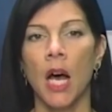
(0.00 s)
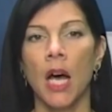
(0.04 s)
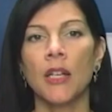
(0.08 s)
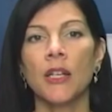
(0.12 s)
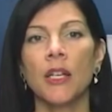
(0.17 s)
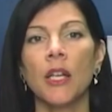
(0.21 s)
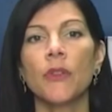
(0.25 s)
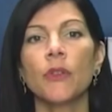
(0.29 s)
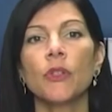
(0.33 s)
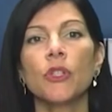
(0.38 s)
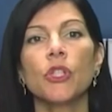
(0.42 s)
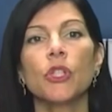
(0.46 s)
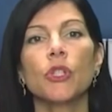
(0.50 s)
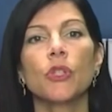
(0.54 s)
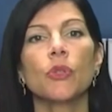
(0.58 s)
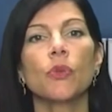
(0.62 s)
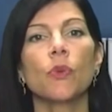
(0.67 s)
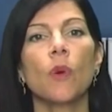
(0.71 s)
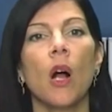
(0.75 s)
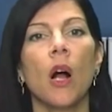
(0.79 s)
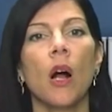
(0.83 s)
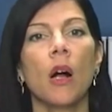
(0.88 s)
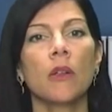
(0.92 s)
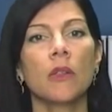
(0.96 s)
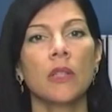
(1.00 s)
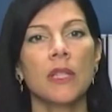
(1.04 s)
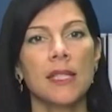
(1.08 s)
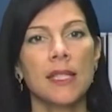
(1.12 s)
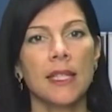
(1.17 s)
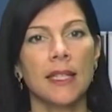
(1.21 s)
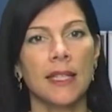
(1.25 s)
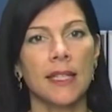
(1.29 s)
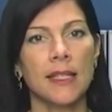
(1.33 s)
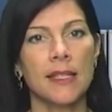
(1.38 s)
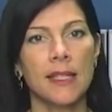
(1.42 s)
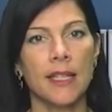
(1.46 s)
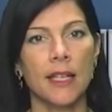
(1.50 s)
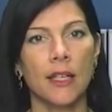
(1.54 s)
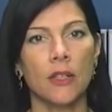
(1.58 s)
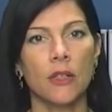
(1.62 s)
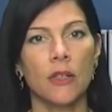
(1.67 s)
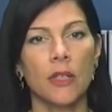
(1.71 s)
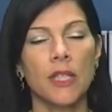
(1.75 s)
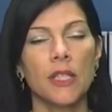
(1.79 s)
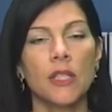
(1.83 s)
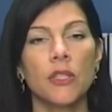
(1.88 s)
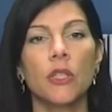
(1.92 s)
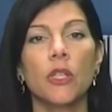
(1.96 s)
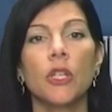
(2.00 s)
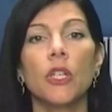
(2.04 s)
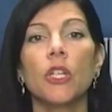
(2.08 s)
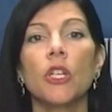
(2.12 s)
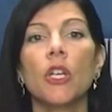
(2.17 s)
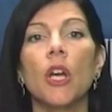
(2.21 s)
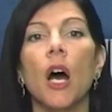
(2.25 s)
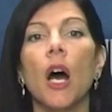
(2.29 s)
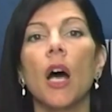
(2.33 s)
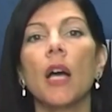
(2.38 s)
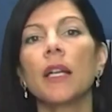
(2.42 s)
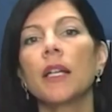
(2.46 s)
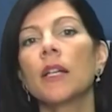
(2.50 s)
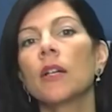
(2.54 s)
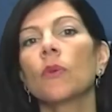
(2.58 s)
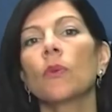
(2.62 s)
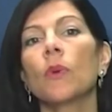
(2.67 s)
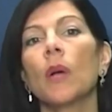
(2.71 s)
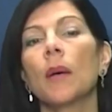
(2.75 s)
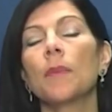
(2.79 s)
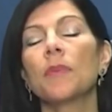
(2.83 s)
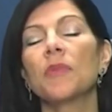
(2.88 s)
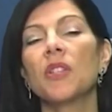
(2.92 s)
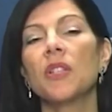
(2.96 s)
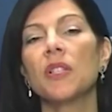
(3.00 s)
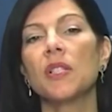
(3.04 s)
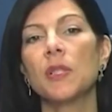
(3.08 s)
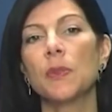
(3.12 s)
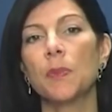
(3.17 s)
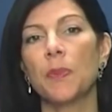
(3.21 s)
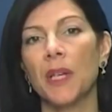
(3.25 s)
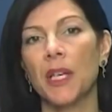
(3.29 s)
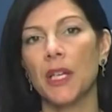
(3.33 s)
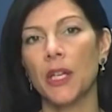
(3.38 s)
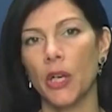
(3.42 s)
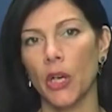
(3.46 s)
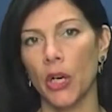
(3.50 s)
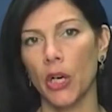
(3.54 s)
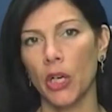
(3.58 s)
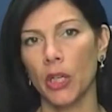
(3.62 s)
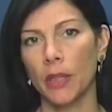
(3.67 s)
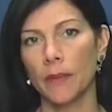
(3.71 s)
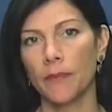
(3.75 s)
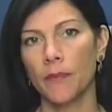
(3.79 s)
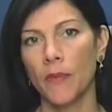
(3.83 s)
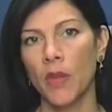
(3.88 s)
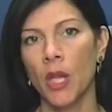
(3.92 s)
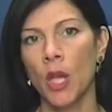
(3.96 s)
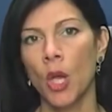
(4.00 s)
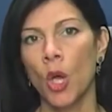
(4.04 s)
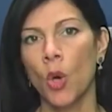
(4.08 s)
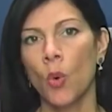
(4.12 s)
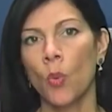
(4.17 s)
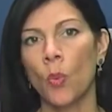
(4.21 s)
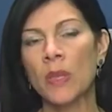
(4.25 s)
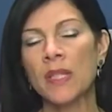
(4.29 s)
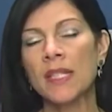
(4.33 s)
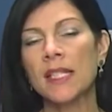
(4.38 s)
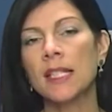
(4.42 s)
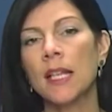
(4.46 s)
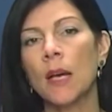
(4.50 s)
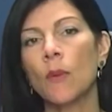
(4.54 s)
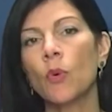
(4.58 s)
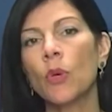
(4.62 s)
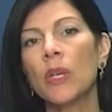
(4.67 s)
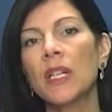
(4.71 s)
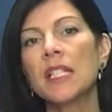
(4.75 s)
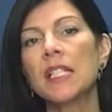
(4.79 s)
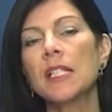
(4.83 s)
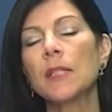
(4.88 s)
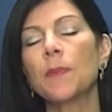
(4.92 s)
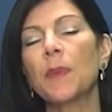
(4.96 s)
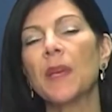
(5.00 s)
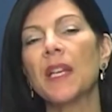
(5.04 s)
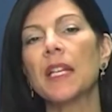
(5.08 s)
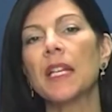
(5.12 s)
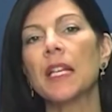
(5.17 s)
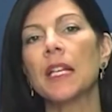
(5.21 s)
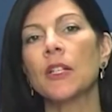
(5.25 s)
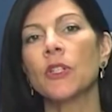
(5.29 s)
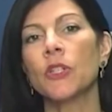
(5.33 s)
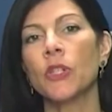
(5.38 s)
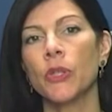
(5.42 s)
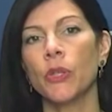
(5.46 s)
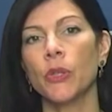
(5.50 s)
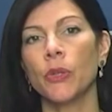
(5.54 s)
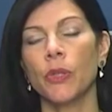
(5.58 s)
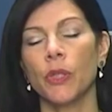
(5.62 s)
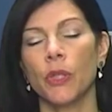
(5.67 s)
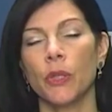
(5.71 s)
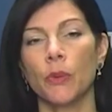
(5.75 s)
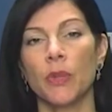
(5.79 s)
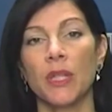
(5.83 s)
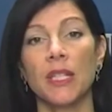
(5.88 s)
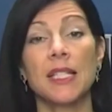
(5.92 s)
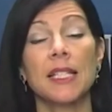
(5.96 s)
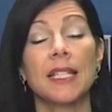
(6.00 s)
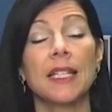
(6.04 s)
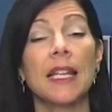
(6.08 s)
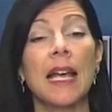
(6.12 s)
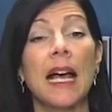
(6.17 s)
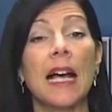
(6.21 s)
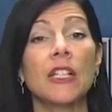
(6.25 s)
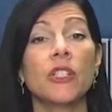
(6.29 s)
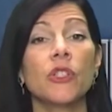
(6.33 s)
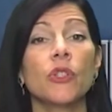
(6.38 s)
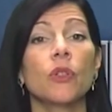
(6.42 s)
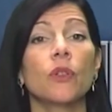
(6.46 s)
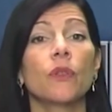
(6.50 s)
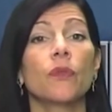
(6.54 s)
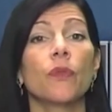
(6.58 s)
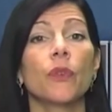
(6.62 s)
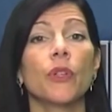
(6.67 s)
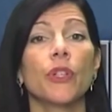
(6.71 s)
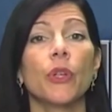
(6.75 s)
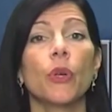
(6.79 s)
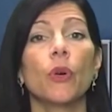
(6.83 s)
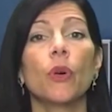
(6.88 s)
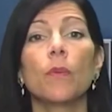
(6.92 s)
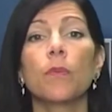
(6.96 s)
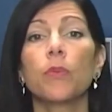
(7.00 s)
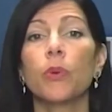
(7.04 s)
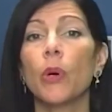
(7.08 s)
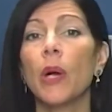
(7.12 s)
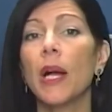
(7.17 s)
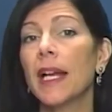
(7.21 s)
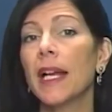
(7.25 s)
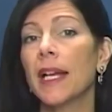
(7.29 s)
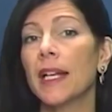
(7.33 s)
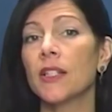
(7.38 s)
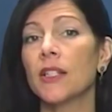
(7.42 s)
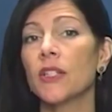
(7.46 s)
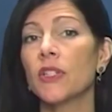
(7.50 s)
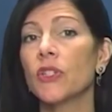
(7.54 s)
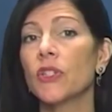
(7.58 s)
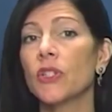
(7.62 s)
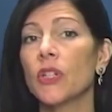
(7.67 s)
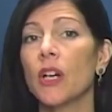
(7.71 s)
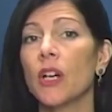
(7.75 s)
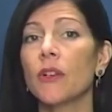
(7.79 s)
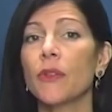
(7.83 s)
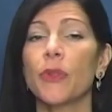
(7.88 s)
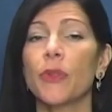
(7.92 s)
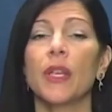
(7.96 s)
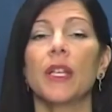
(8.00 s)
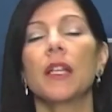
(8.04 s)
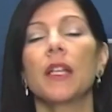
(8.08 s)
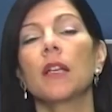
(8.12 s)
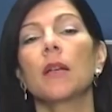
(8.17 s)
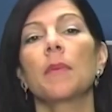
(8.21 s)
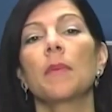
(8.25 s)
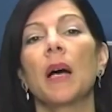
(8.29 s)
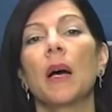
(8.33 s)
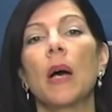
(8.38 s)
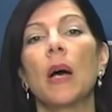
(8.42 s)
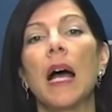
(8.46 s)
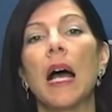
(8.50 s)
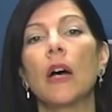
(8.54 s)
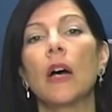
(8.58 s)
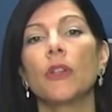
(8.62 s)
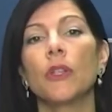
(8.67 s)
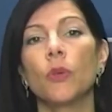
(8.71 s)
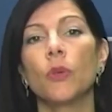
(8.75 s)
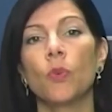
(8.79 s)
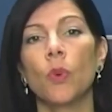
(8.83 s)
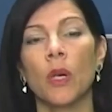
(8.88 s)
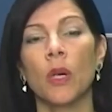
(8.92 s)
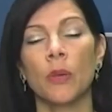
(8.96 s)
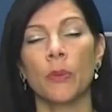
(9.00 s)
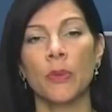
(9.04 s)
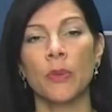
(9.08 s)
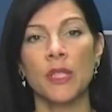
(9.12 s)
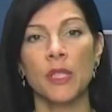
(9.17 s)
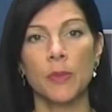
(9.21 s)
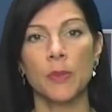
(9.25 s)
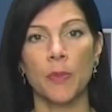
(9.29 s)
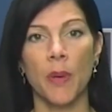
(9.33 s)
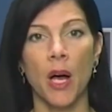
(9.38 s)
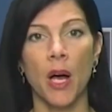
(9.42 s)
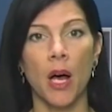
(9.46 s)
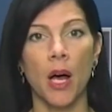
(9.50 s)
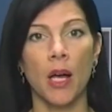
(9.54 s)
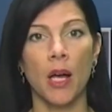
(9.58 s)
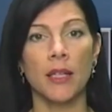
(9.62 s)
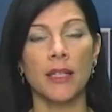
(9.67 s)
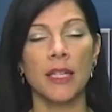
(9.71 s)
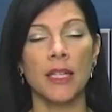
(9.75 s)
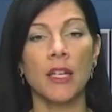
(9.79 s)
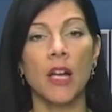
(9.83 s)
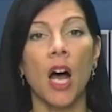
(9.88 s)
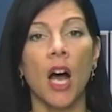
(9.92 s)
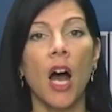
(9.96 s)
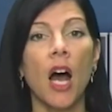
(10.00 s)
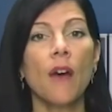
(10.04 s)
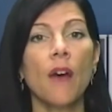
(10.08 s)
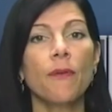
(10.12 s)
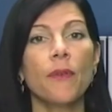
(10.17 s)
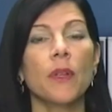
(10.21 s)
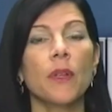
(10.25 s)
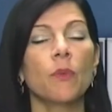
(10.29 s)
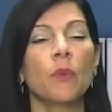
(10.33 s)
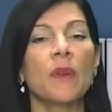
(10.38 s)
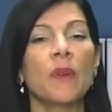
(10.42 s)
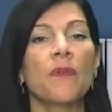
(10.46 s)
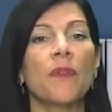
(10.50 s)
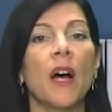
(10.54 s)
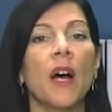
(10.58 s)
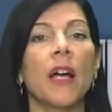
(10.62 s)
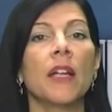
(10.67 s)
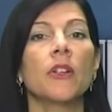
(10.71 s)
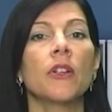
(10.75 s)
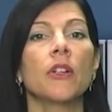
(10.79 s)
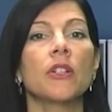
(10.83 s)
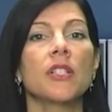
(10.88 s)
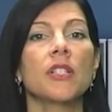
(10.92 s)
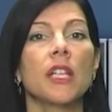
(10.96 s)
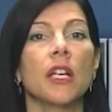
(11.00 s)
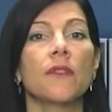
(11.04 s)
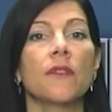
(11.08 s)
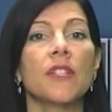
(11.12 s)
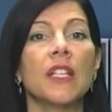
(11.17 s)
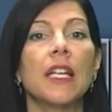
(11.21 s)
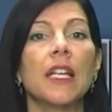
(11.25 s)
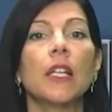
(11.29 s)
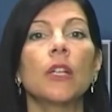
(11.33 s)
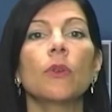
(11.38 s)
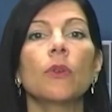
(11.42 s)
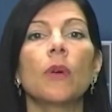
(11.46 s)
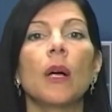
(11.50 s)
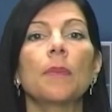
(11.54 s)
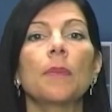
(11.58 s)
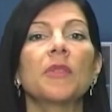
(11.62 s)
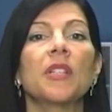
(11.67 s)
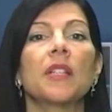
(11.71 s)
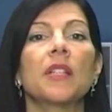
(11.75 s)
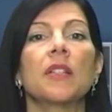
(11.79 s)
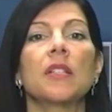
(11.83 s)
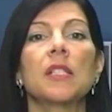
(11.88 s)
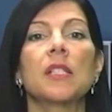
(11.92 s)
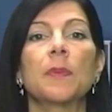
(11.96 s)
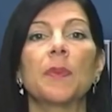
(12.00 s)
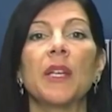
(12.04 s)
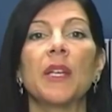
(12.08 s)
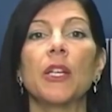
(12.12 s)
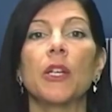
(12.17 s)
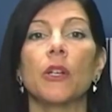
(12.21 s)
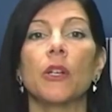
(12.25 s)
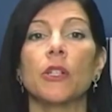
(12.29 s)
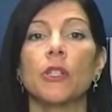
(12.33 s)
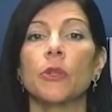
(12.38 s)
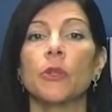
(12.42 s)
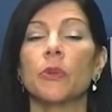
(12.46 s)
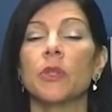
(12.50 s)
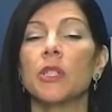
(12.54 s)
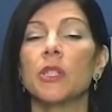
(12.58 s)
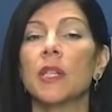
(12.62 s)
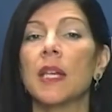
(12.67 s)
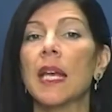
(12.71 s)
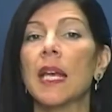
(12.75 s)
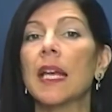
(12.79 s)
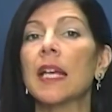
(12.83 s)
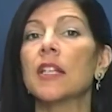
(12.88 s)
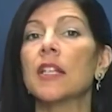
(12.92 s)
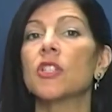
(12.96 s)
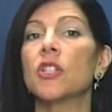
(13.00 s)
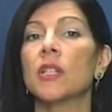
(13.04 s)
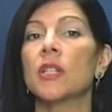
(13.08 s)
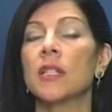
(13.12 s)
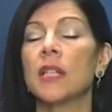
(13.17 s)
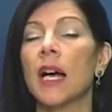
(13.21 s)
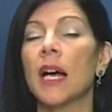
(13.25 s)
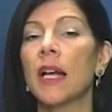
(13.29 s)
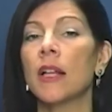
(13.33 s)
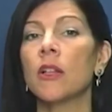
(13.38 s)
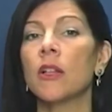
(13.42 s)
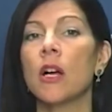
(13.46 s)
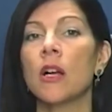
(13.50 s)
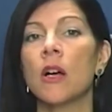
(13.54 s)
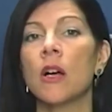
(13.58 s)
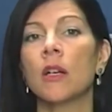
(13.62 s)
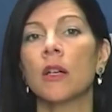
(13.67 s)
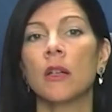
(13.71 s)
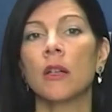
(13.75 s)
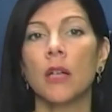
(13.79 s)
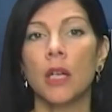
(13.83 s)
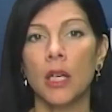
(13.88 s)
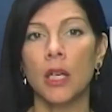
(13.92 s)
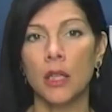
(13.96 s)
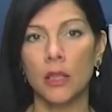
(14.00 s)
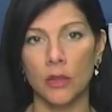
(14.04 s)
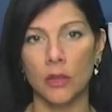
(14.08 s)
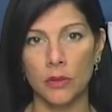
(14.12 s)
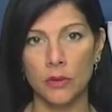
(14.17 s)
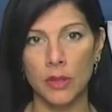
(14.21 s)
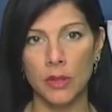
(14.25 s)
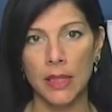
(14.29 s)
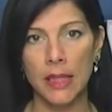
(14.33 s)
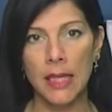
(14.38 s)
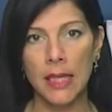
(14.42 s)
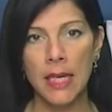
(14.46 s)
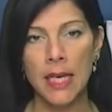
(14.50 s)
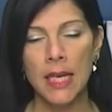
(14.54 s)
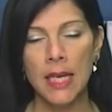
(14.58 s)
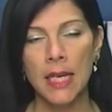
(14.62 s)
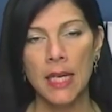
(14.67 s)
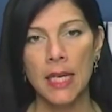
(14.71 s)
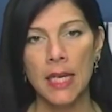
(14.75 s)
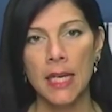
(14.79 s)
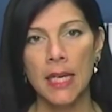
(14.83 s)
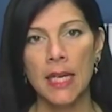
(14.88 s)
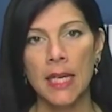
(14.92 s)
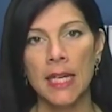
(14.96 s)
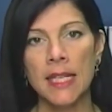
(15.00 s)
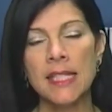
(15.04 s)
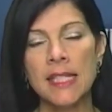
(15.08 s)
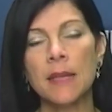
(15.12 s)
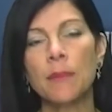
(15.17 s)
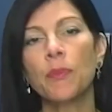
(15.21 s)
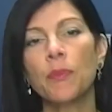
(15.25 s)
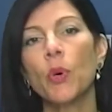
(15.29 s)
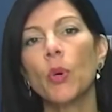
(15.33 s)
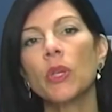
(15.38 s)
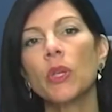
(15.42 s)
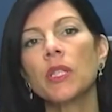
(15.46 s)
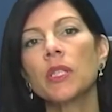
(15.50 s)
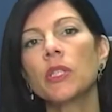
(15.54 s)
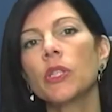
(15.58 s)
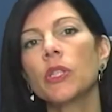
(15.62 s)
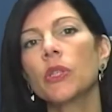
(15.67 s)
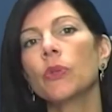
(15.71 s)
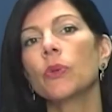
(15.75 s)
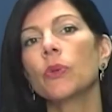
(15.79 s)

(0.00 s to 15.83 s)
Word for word: Another strong listening skill is to not interrupt the speaker. When someone is speaking to you, it's natural for your brain to start thinking about how you want to respond, and often we find ourselves interrupting the speaker to engage in dialogue on our own. It's important